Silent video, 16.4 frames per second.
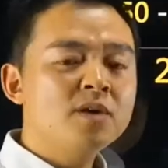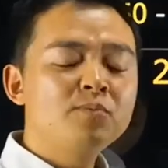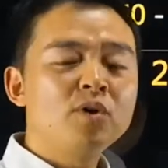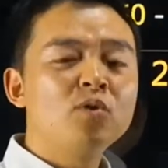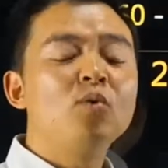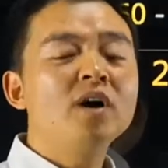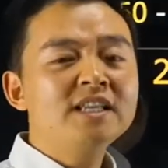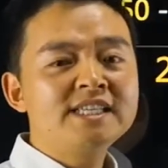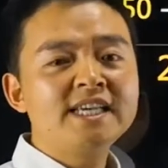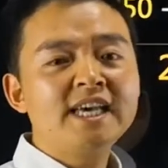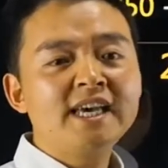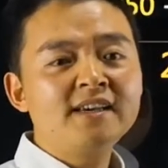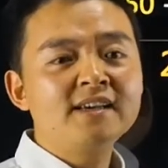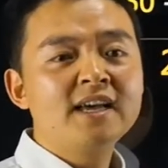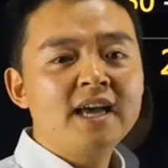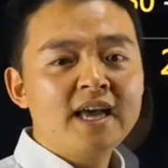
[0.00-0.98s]
But one
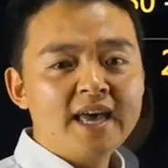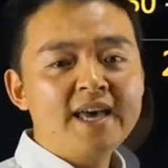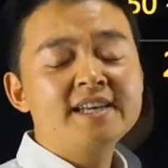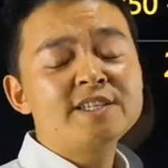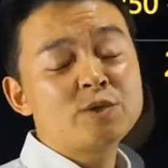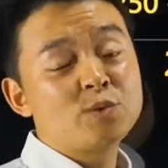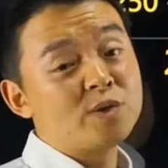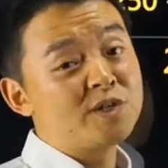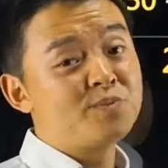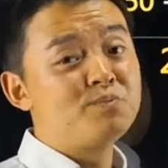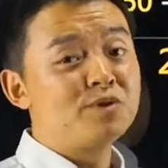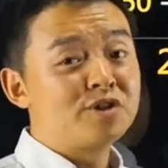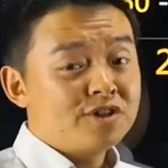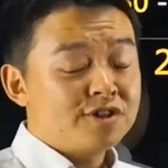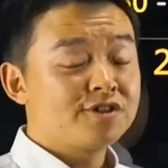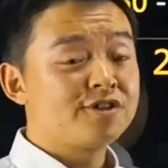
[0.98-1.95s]
day, S was
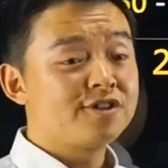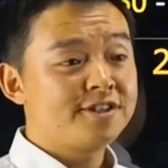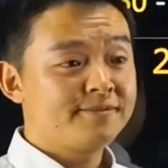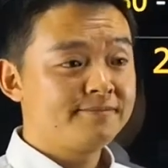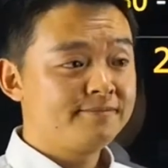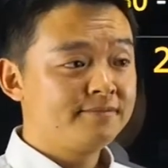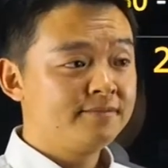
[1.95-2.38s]
murdered.